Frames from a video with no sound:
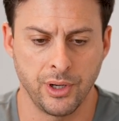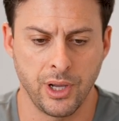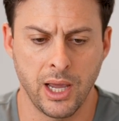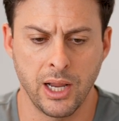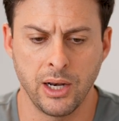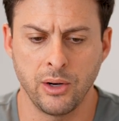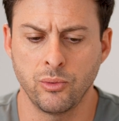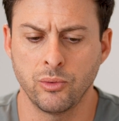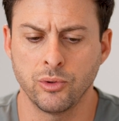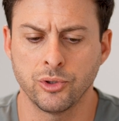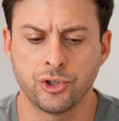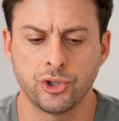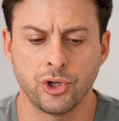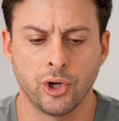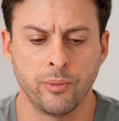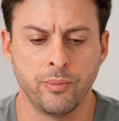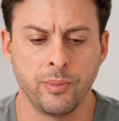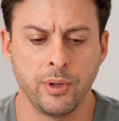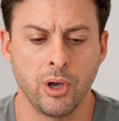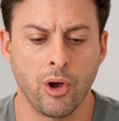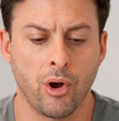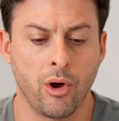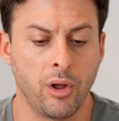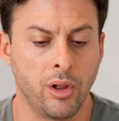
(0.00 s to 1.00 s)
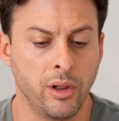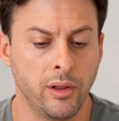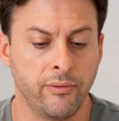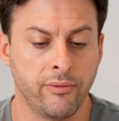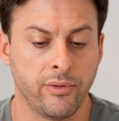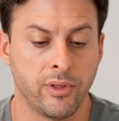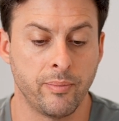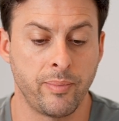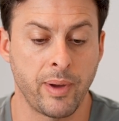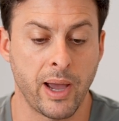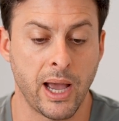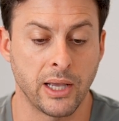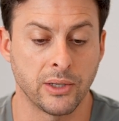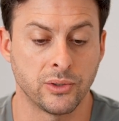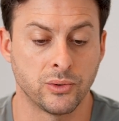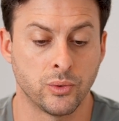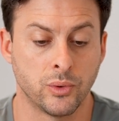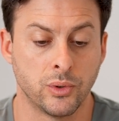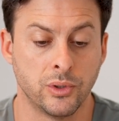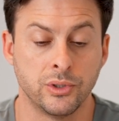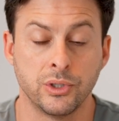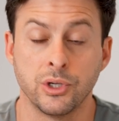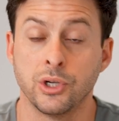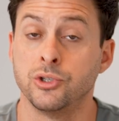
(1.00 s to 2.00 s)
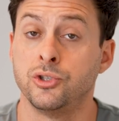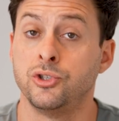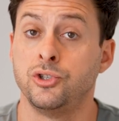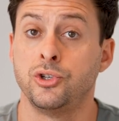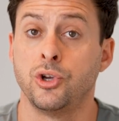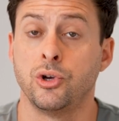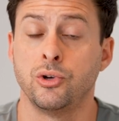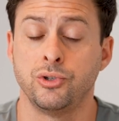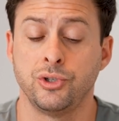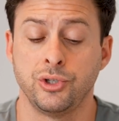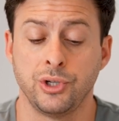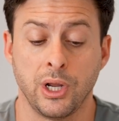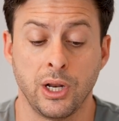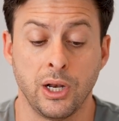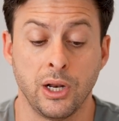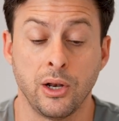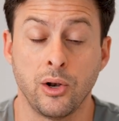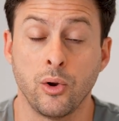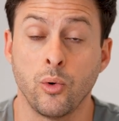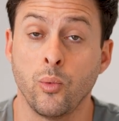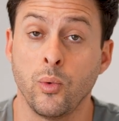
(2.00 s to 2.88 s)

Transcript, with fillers: and it will show me all of the passwords associated